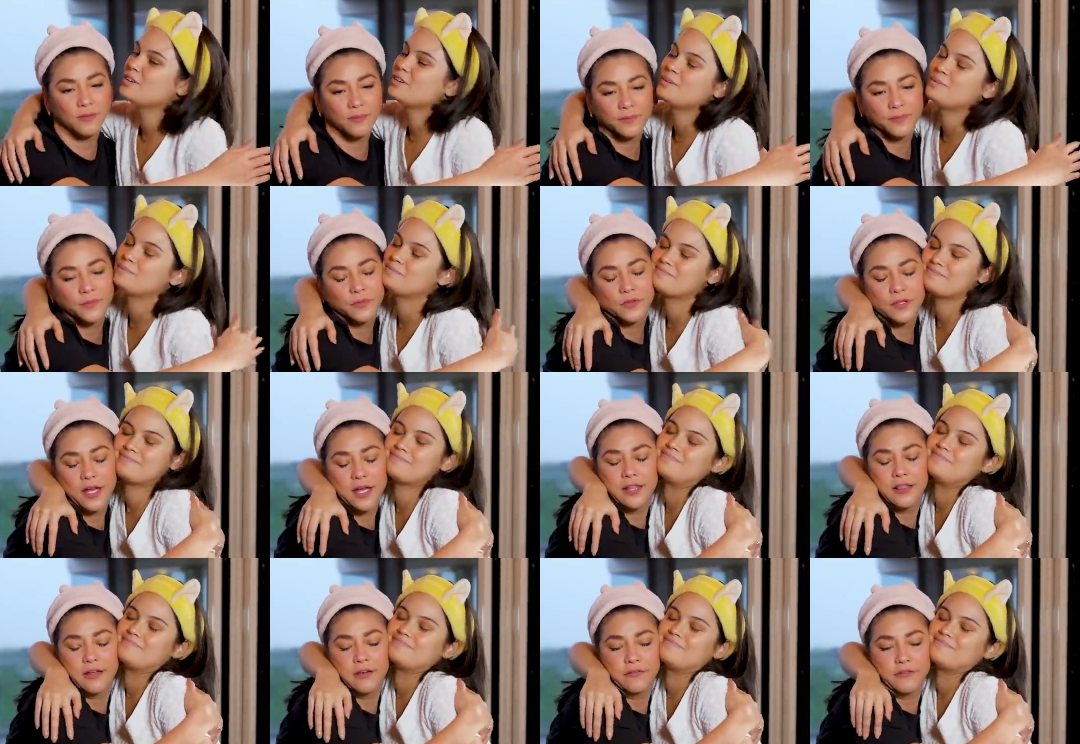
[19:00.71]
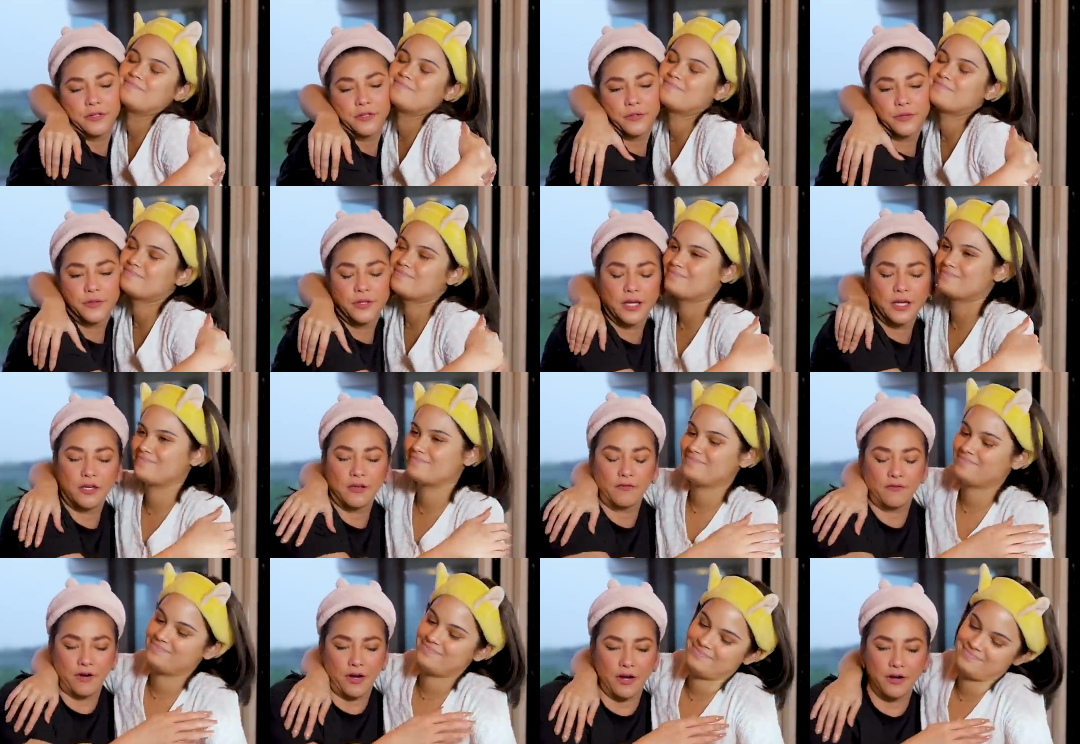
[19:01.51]
Speaker 1: you. I love you. Thank
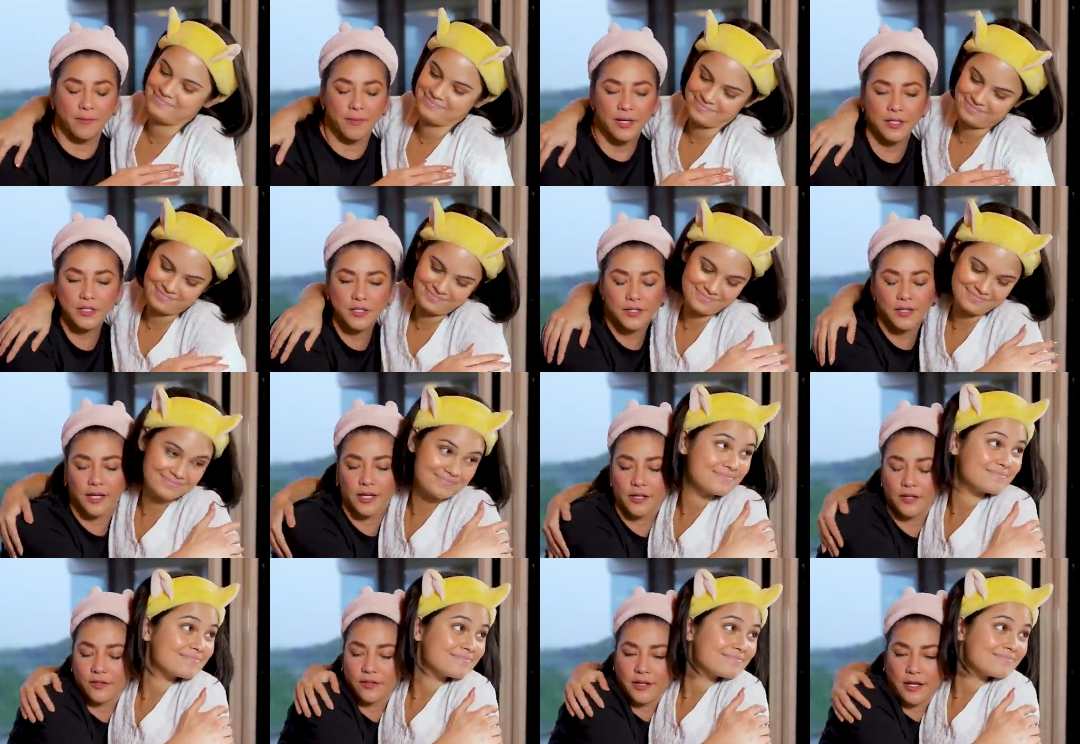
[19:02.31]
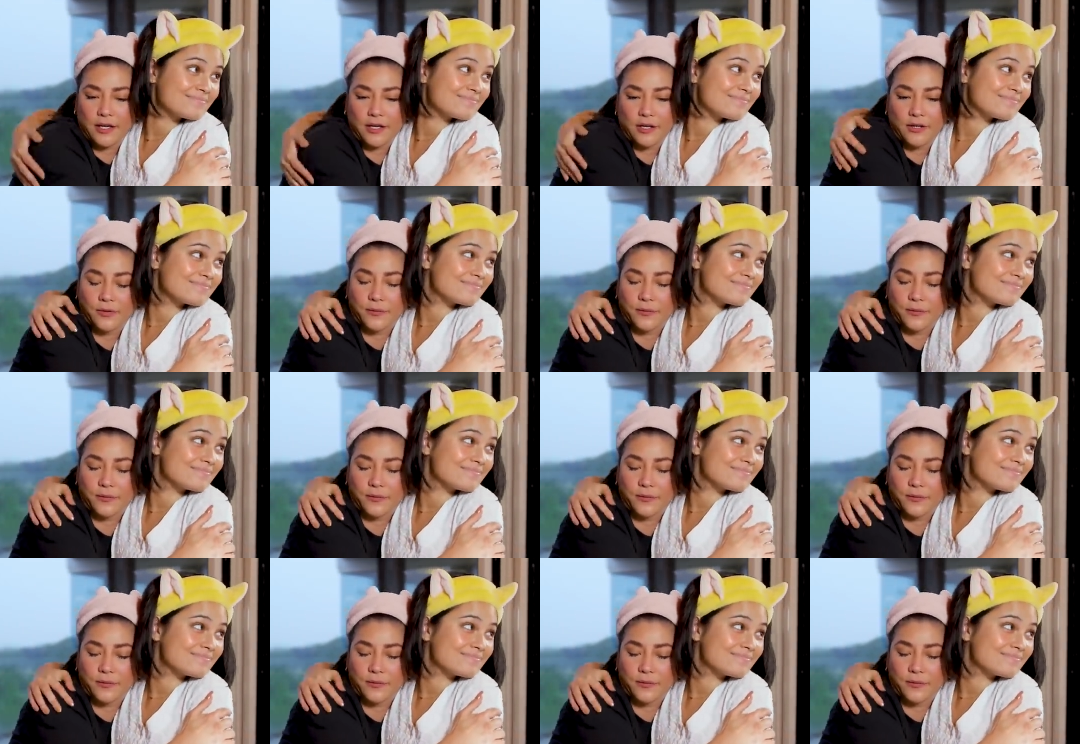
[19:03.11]
you very much. Thank you, thank